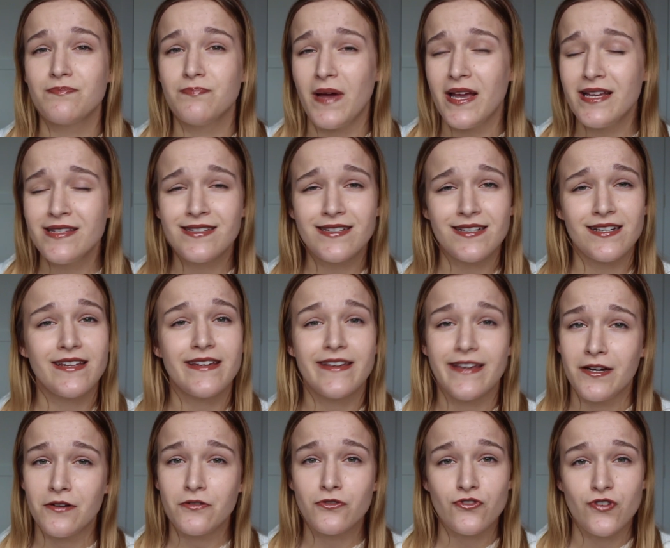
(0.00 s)
basically
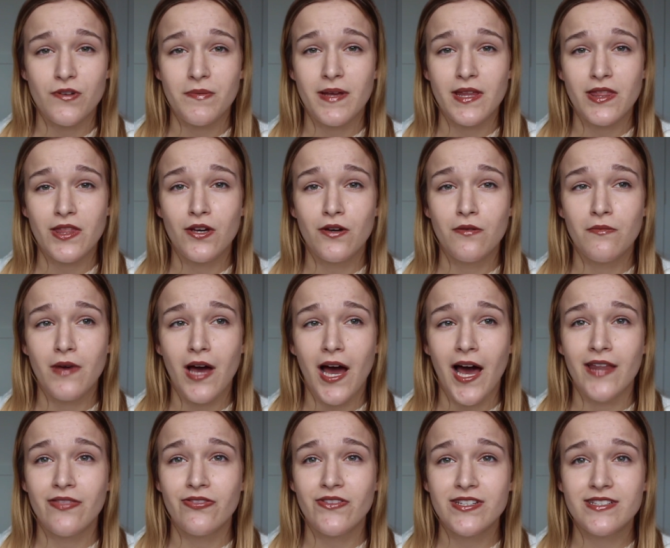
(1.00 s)
guilt tripping them,
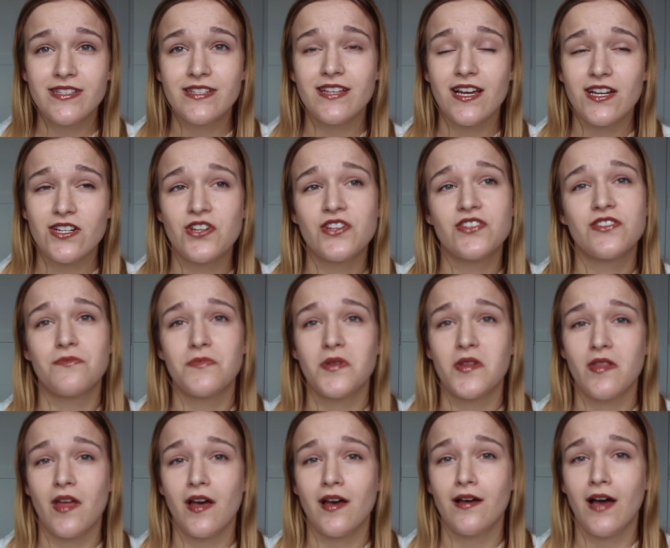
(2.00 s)
and this is actually
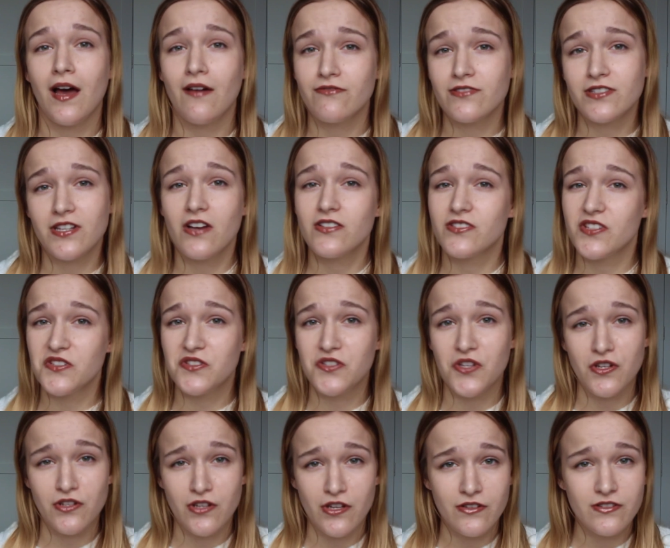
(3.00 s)
something that advertisers
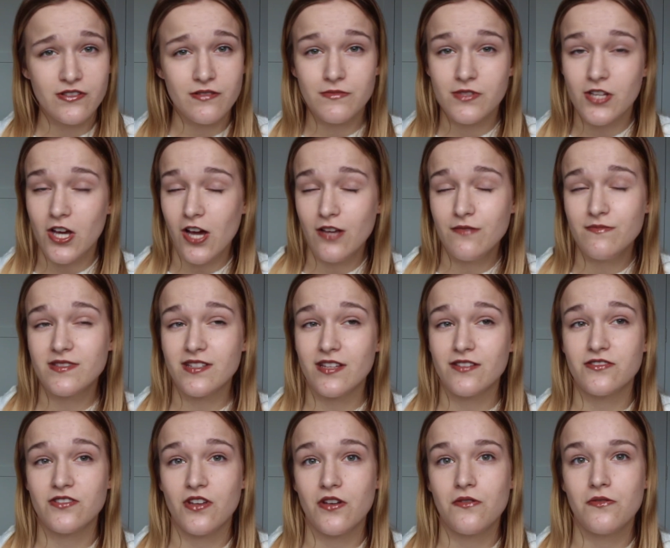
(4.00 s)
do sometimes.
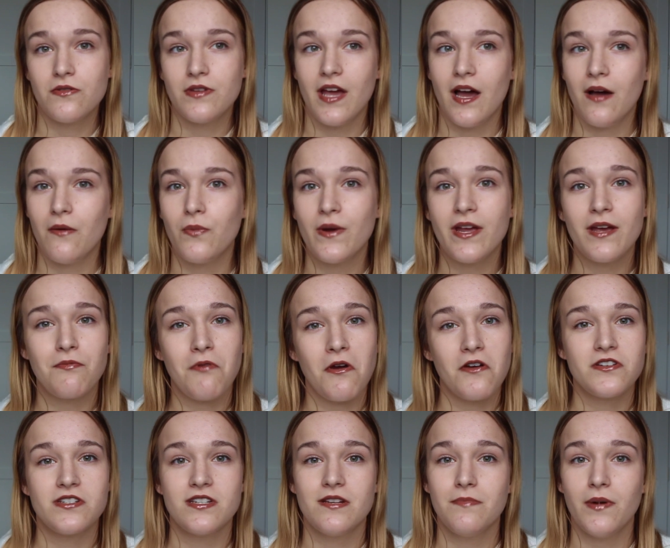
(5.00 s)
So yeah, we
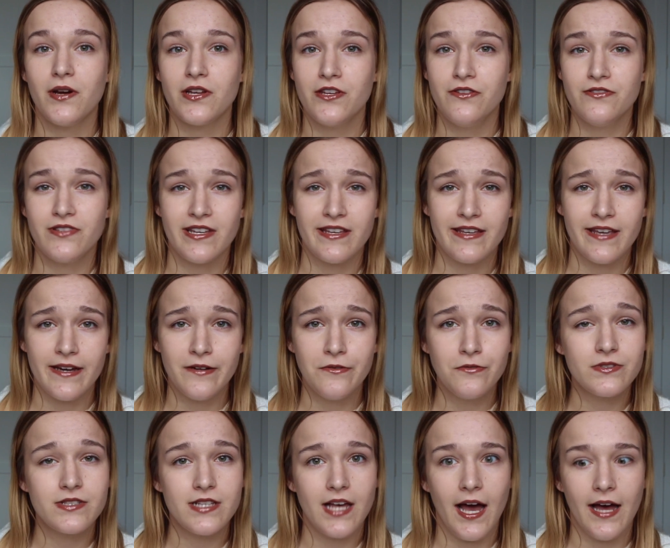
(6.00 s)
approached it by using
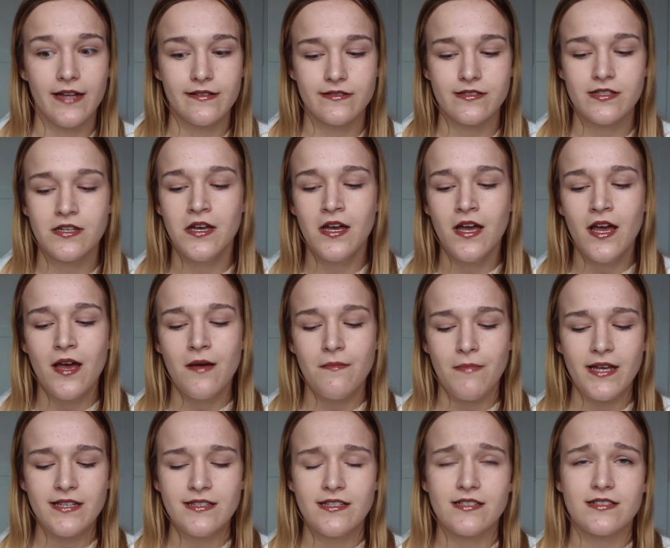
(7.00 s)
guilt and
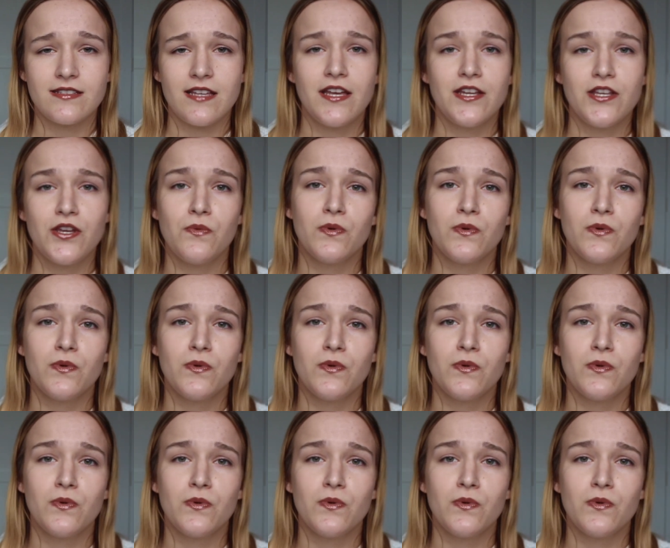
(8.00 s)
basically saying